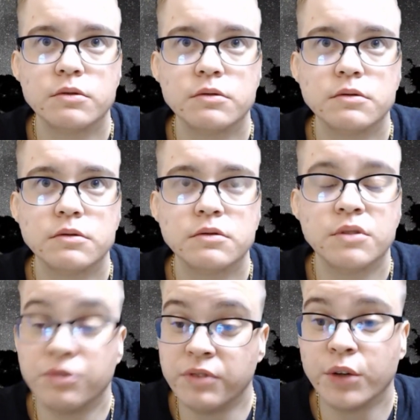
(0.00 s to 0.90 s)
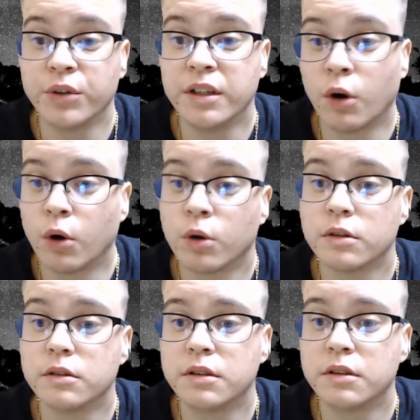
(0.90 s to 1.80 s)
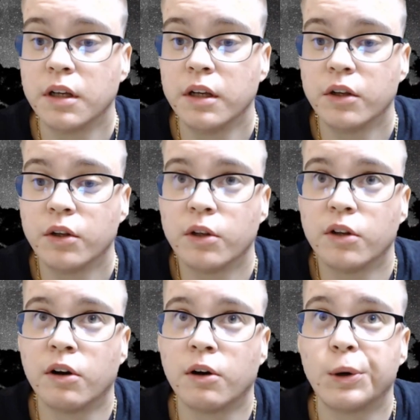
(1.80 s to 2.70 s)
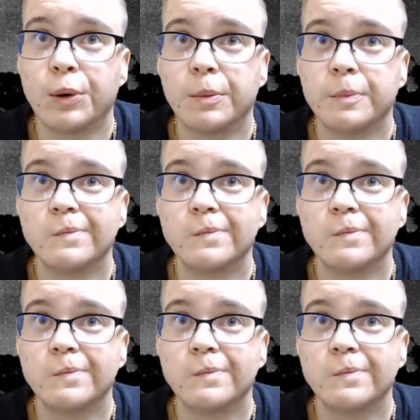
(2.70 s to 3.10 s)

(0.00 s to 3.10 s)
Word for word: very hard. Um,